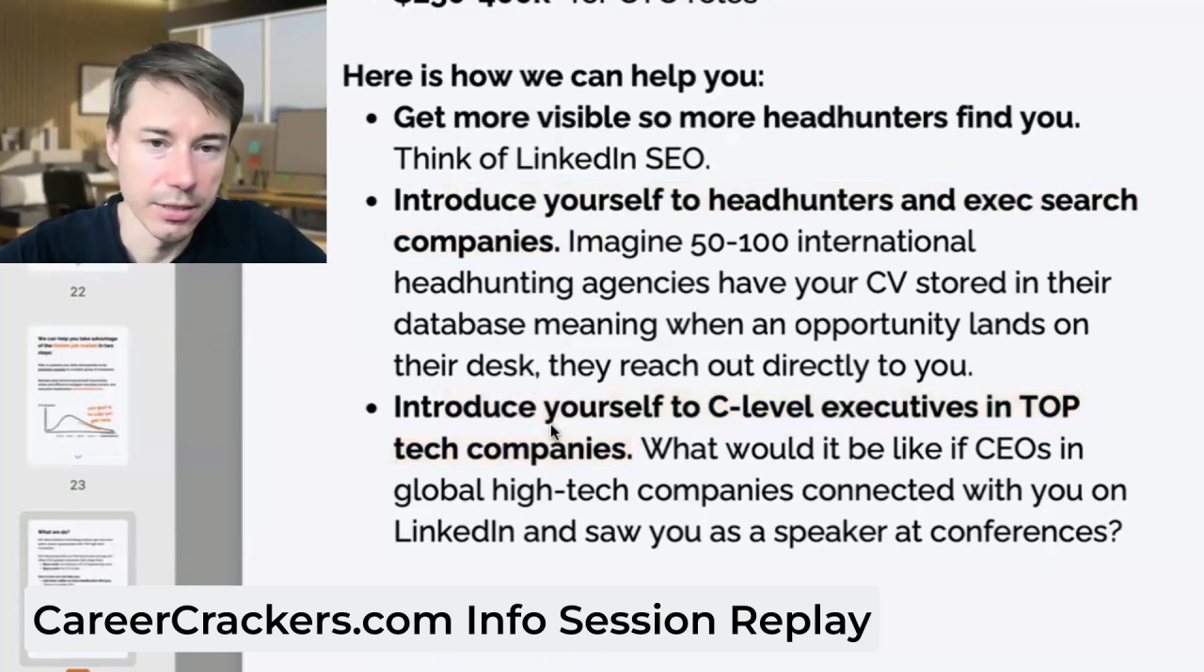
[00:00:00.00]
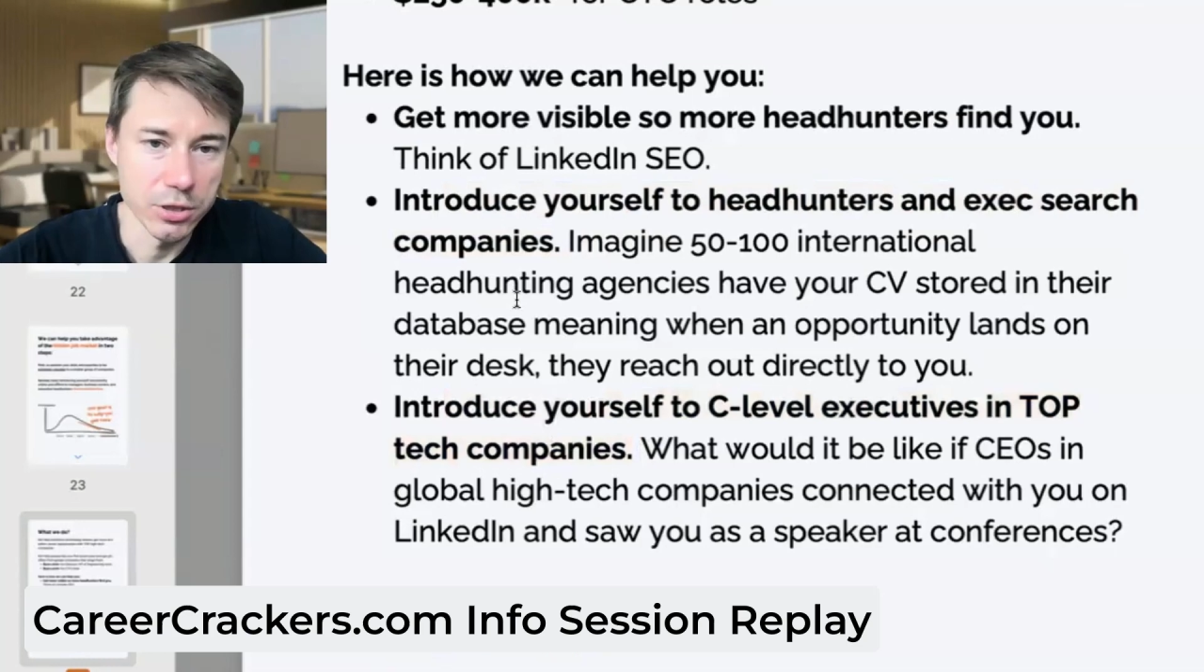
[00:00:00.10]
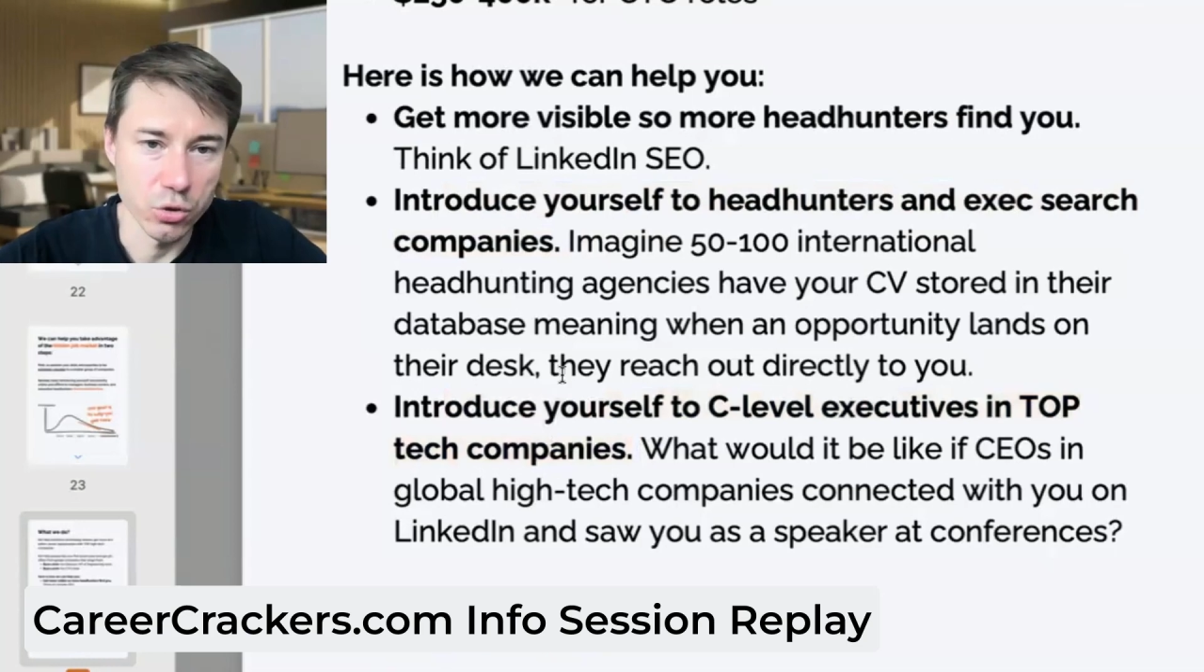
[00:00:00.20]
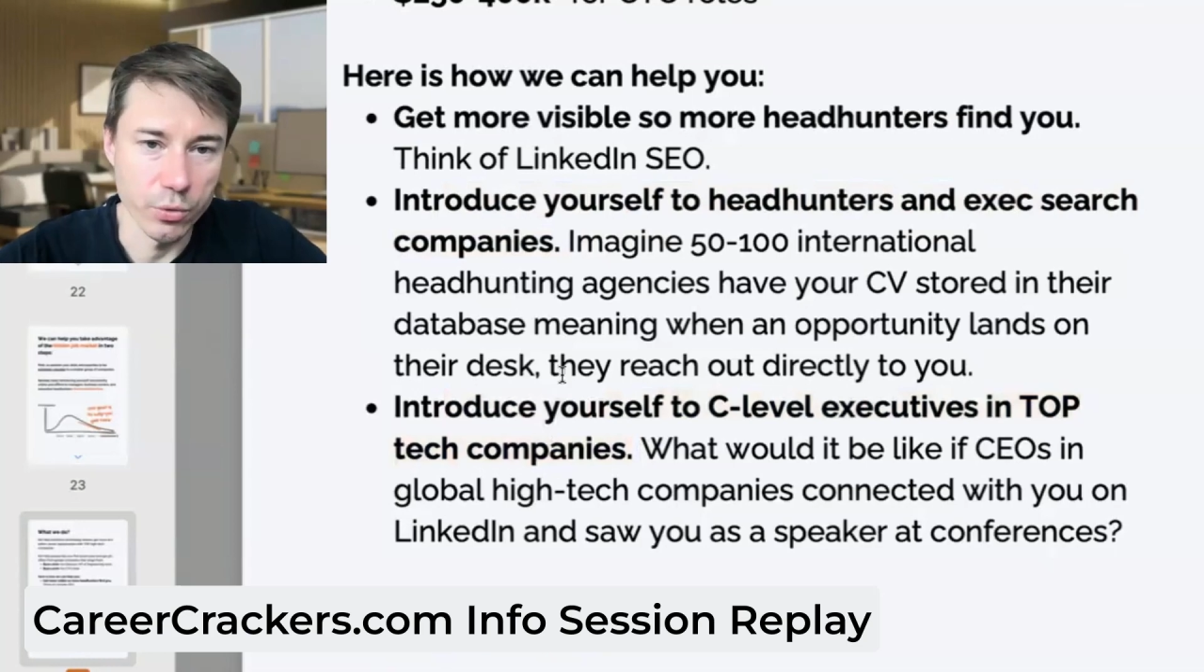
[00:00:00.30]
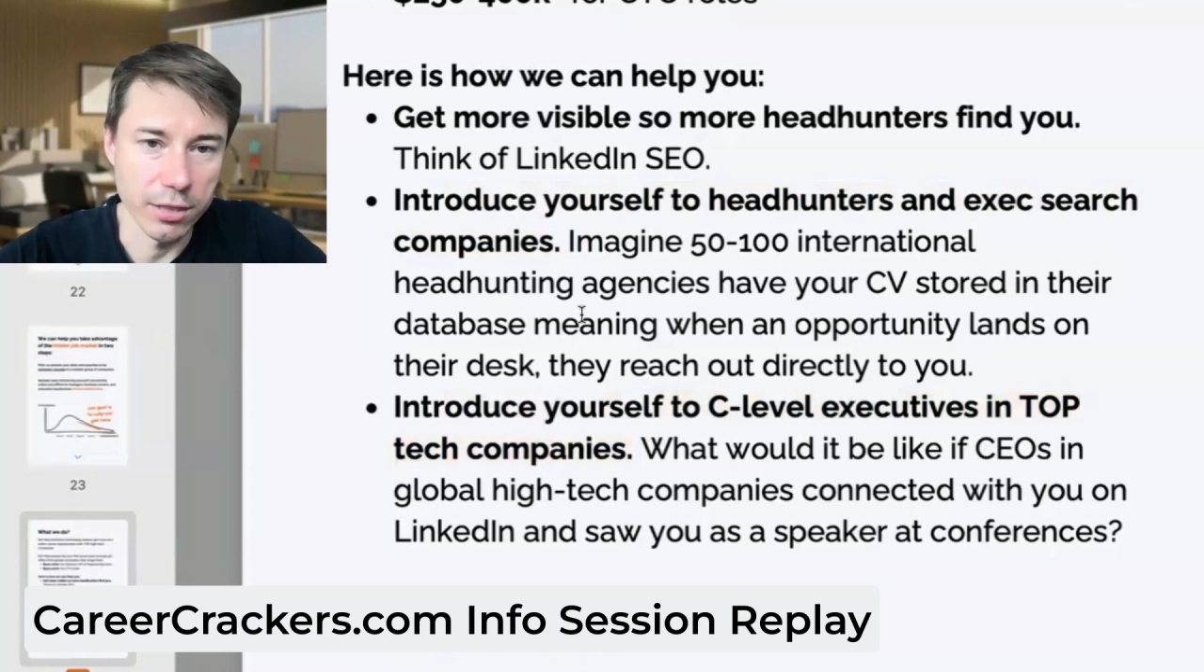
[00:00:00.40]

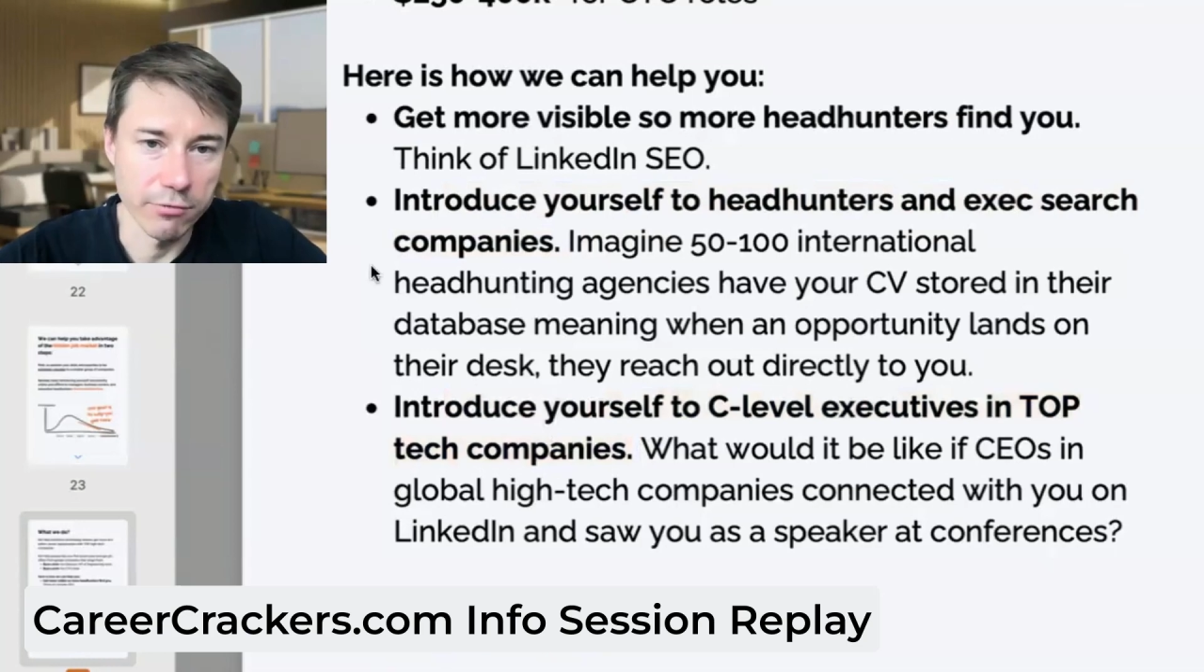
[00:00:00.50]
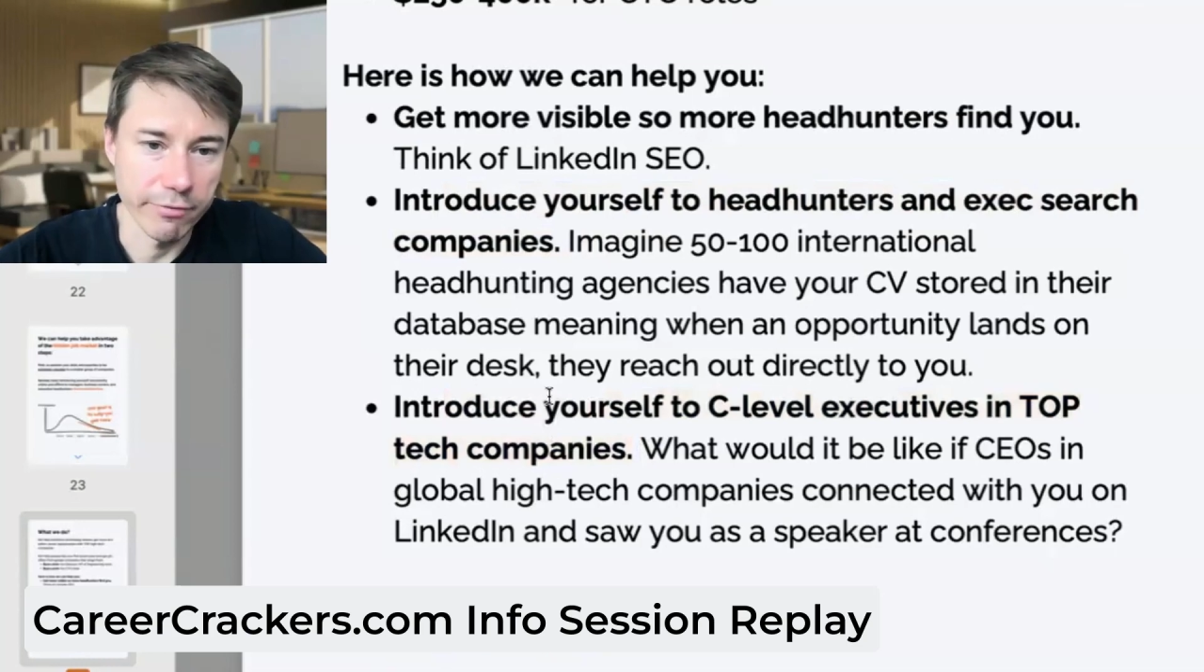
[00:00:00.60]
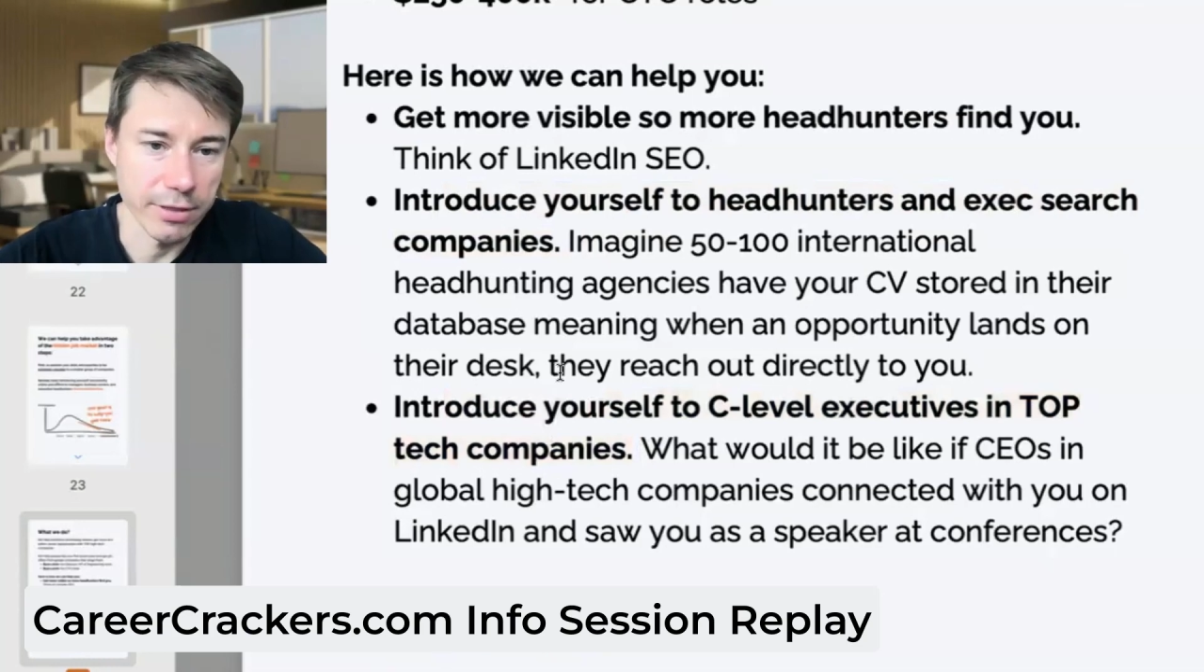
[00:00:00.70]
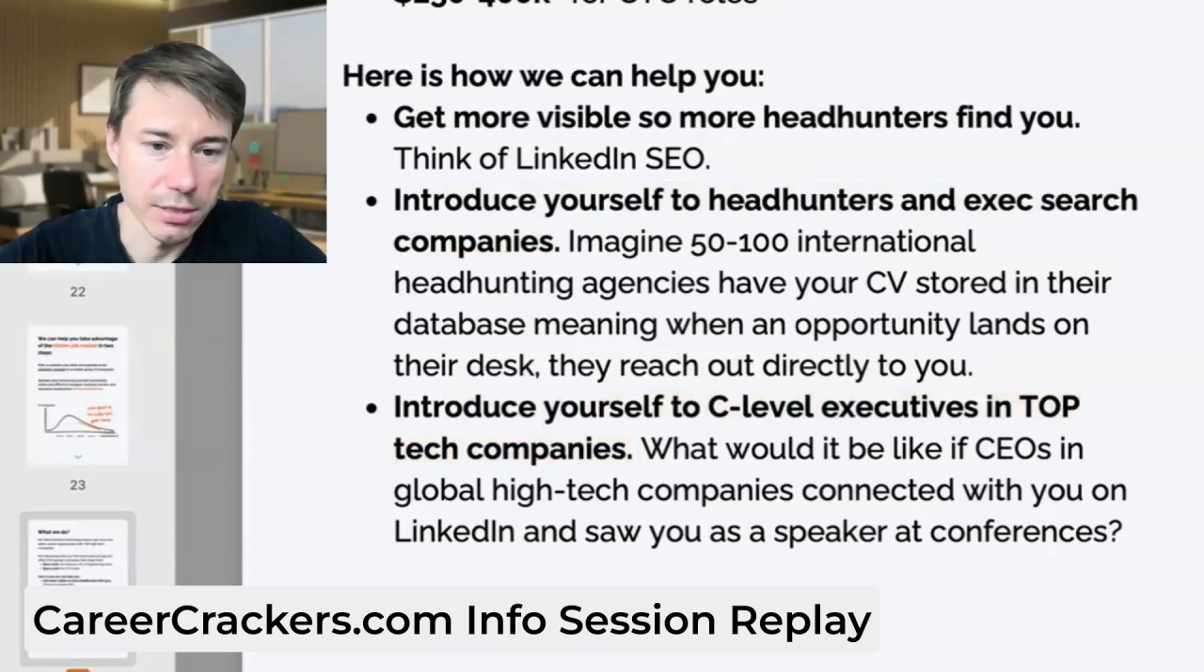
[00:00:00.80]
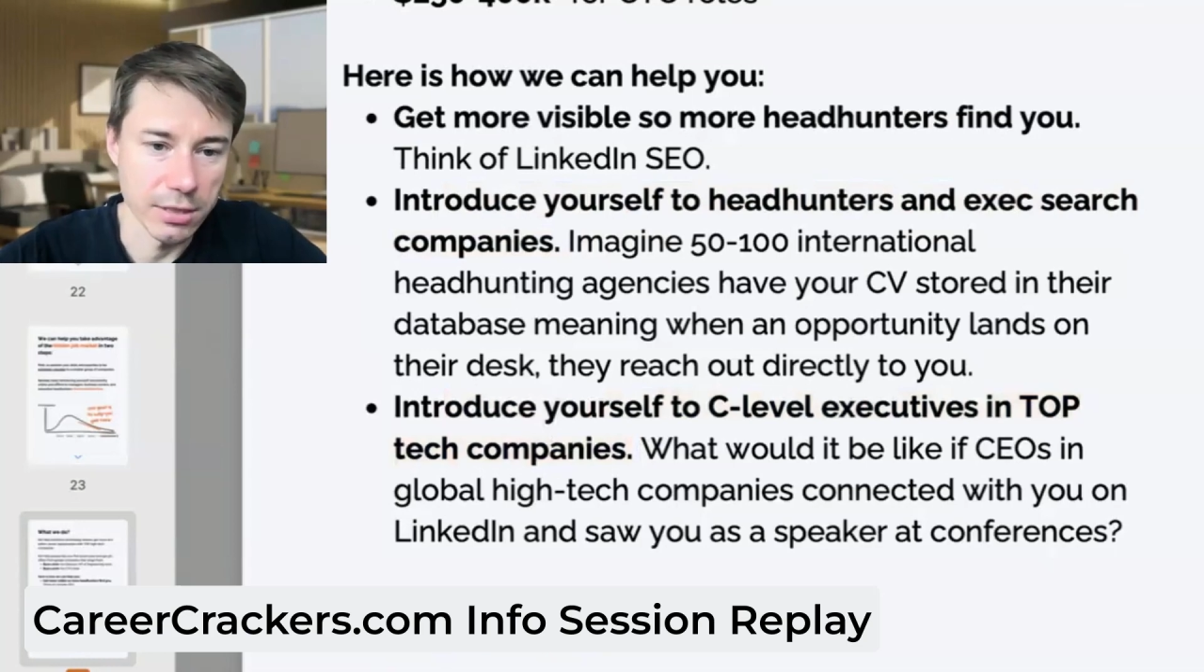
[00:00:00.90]
so we can
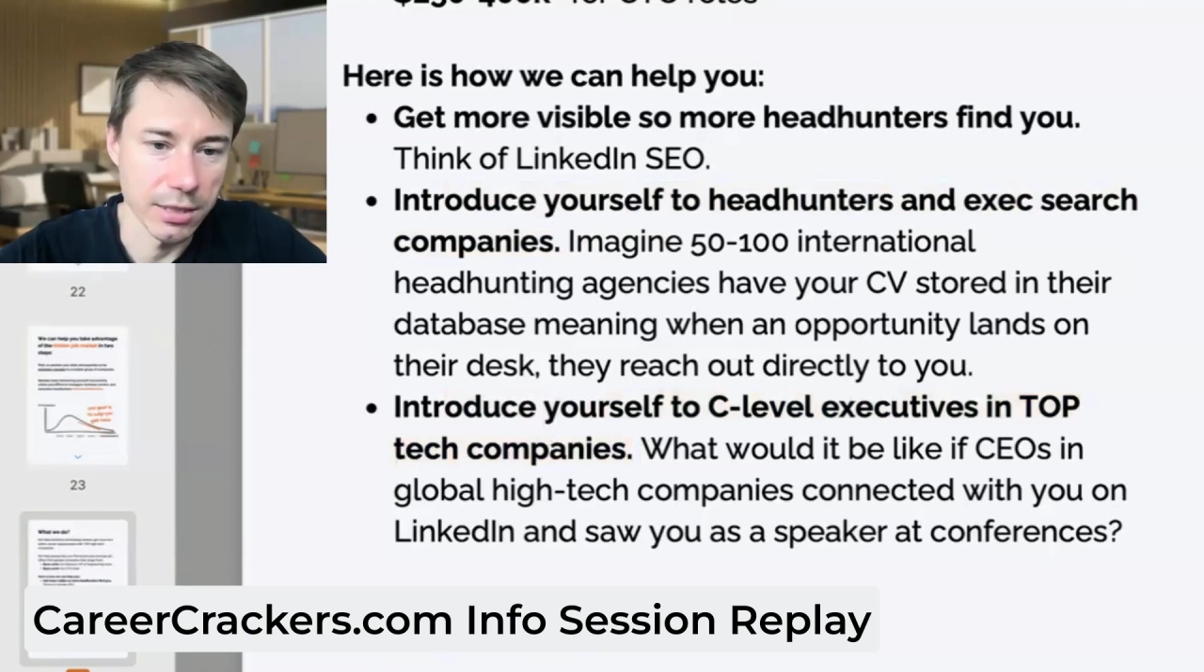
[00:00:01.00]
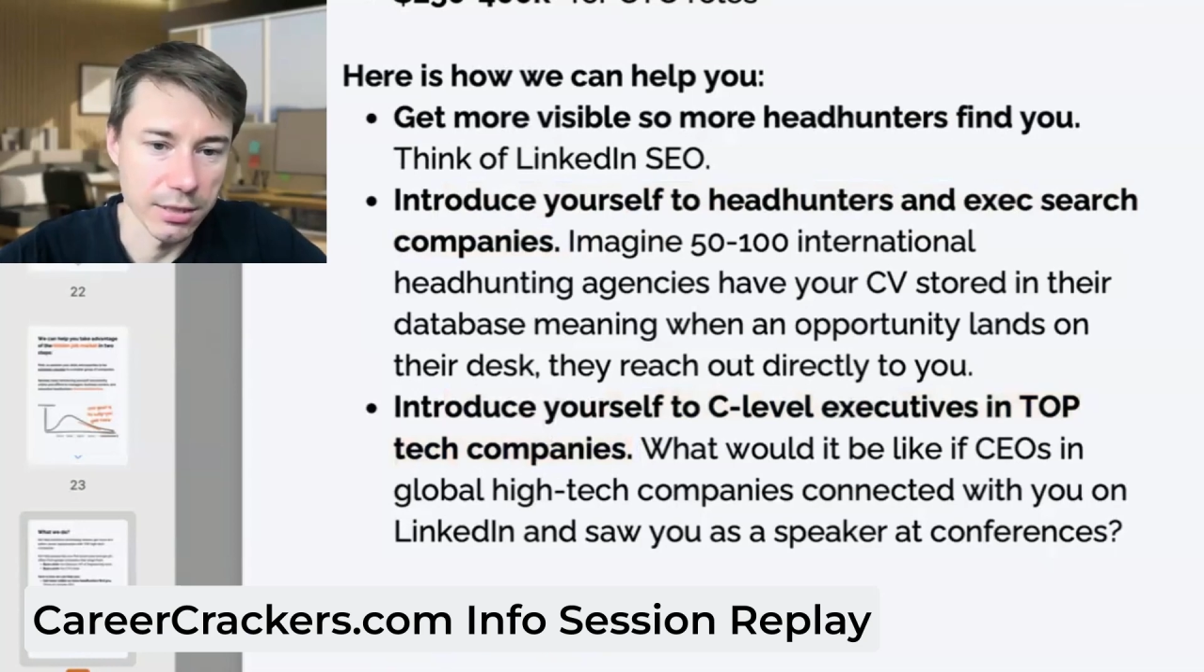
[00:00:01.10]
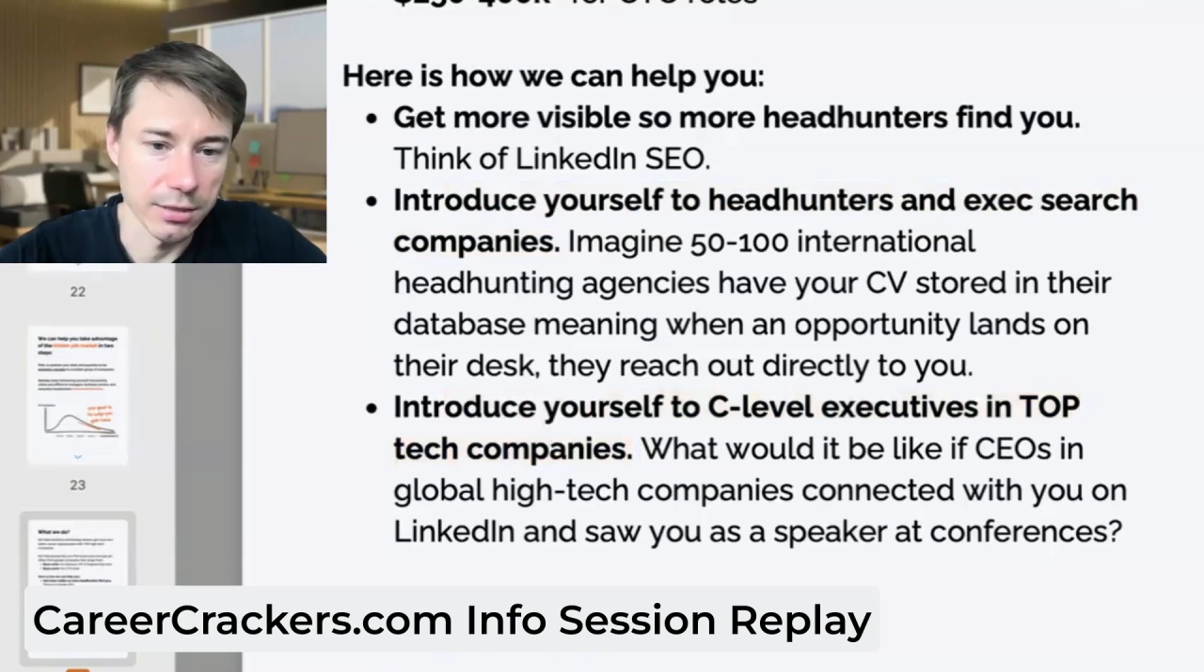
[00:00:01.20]
facilitate